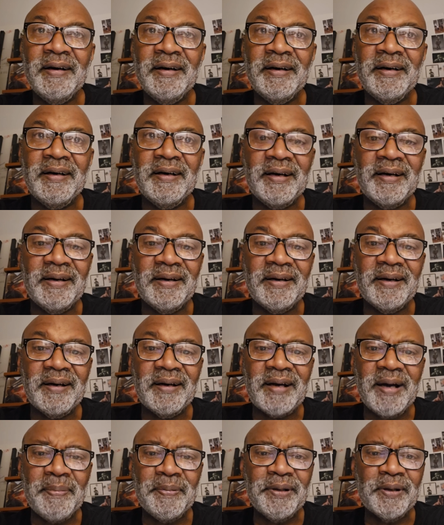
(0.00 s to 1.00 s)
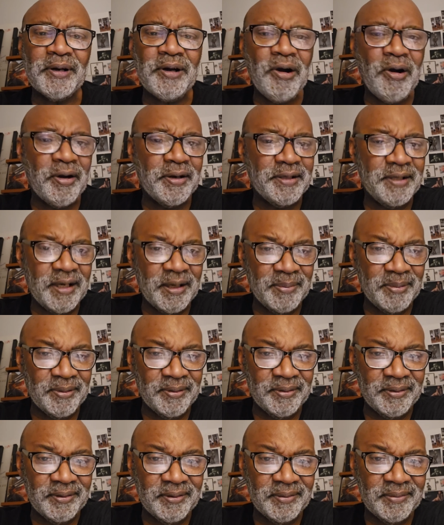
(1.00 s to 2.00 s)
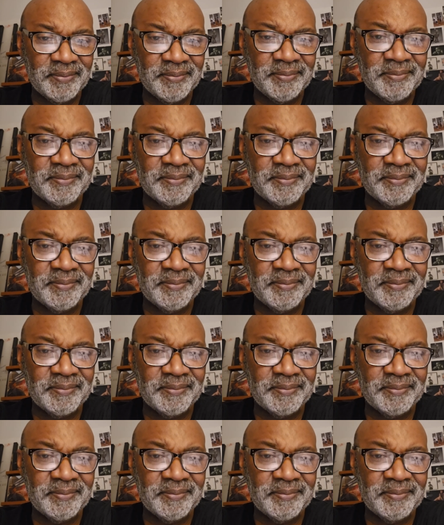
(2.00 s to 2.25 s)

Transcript: A couple of card tables,